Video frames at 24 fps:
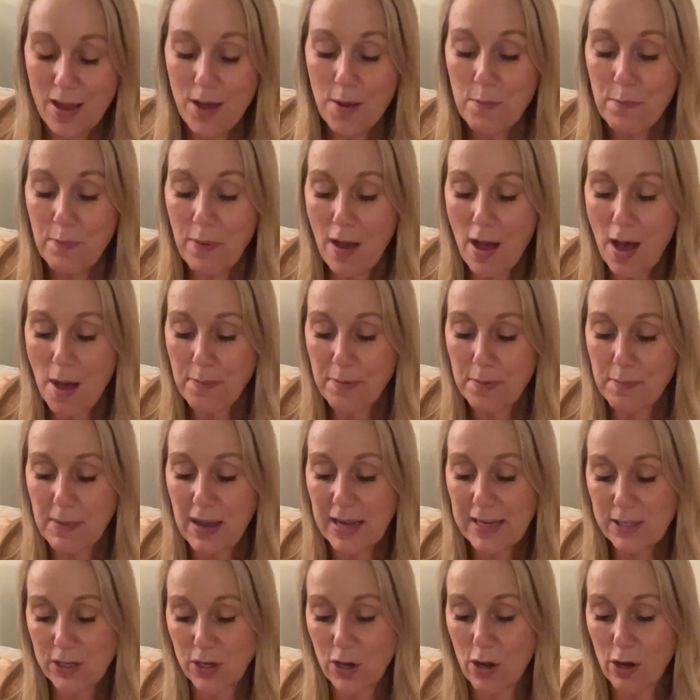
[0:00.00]
Bob, my
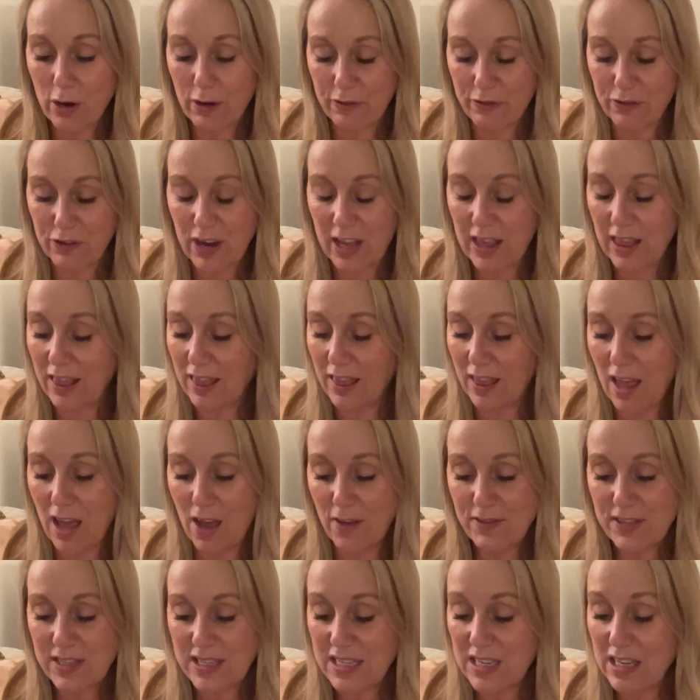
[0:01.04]
dog friend,
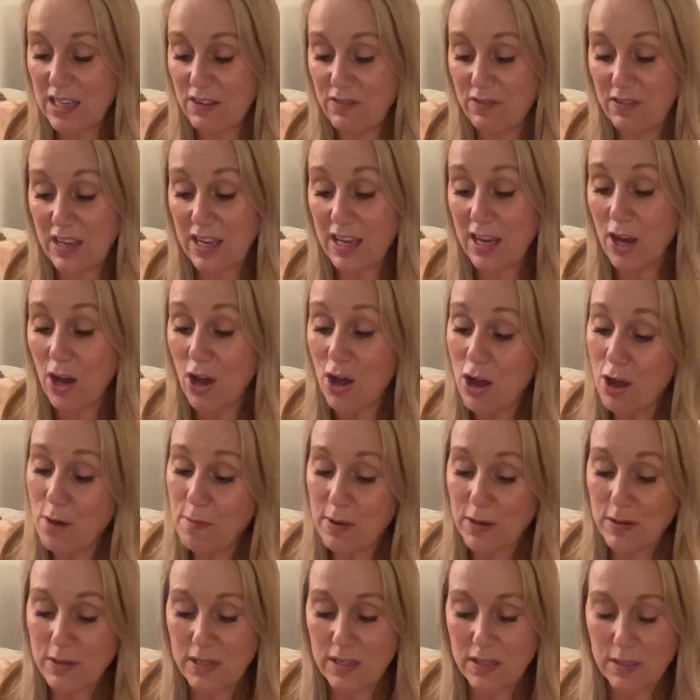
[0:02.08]
loves TV
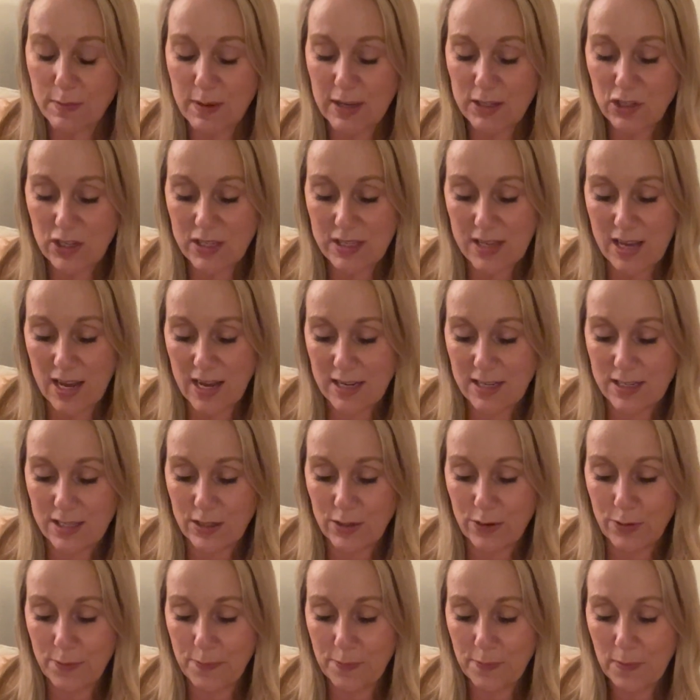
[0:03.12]
almost as much as I
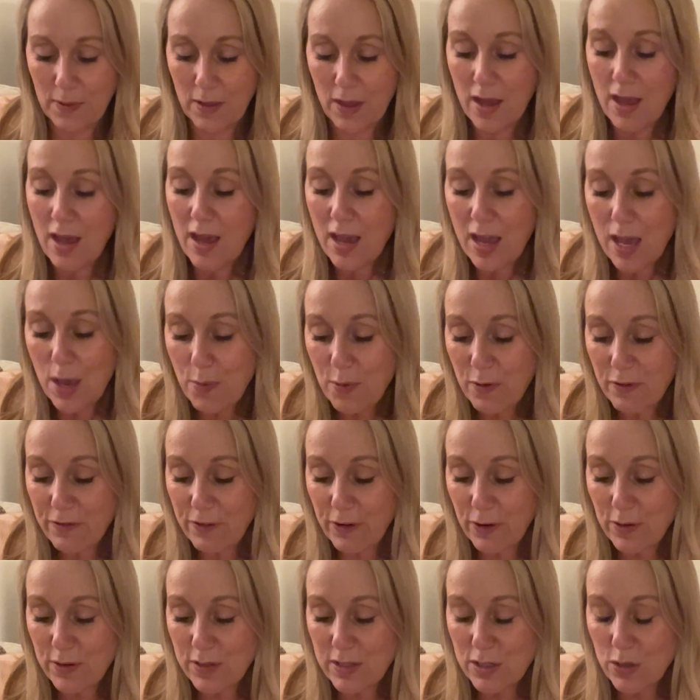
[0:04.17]
do. He
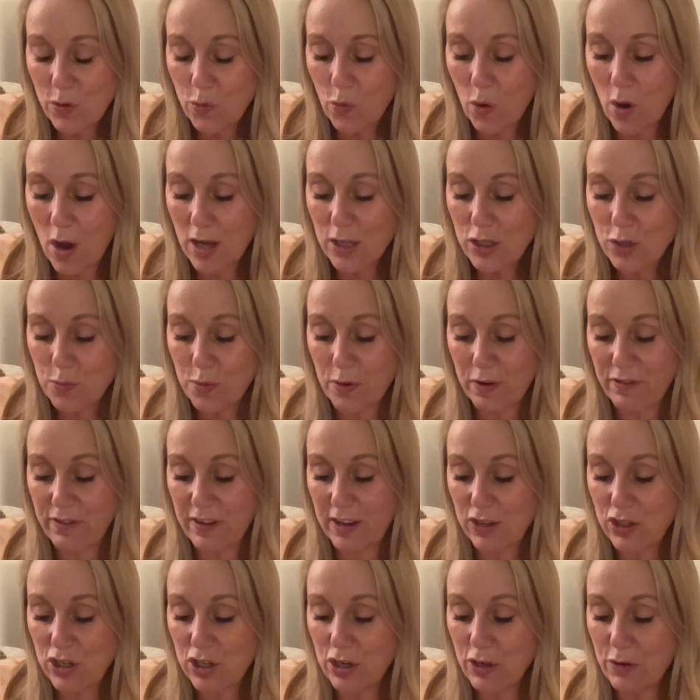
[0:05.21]
prefers to watch
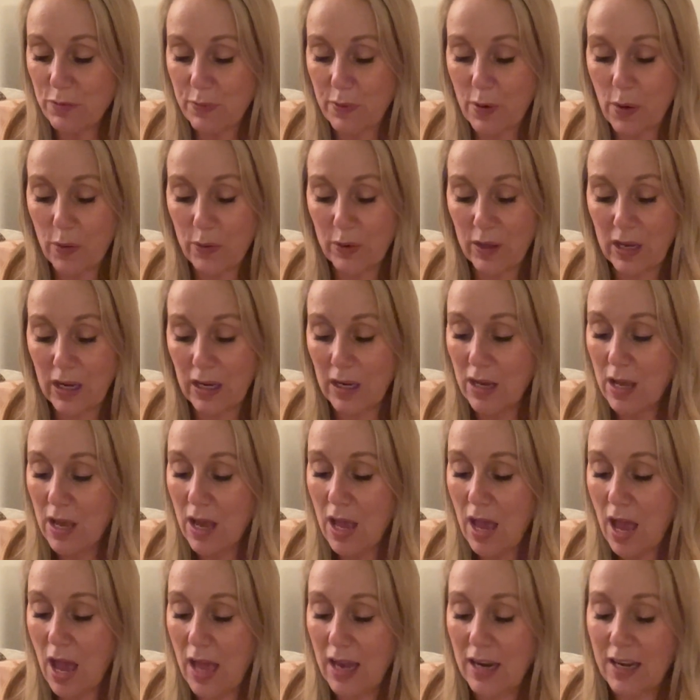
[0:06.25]
professional bowling
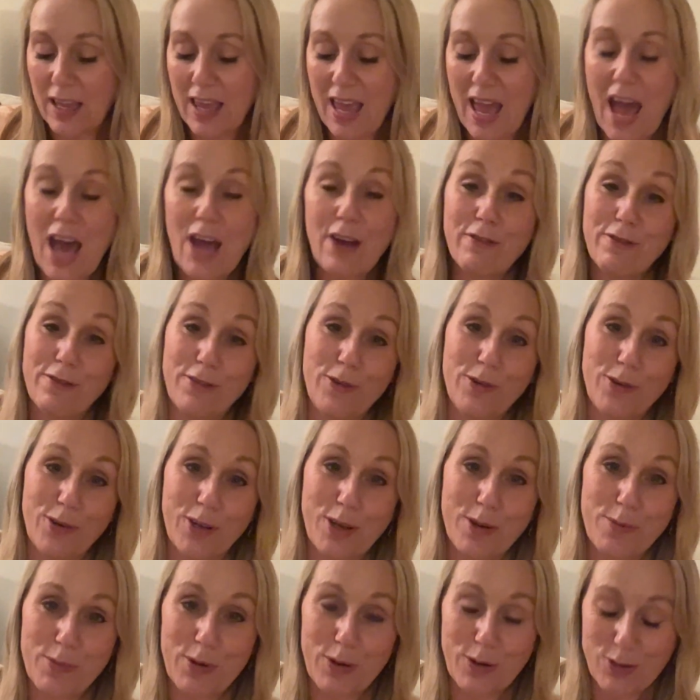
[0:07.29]
and cat food
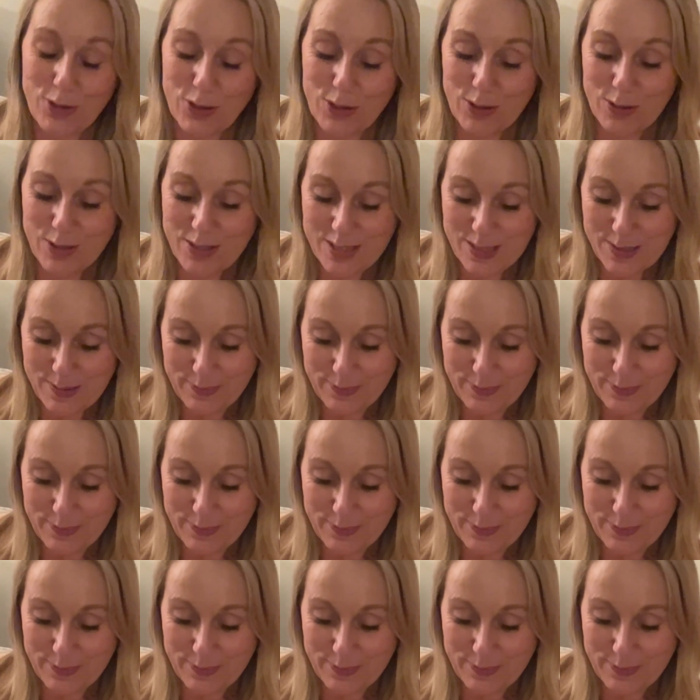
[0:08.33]
commercials.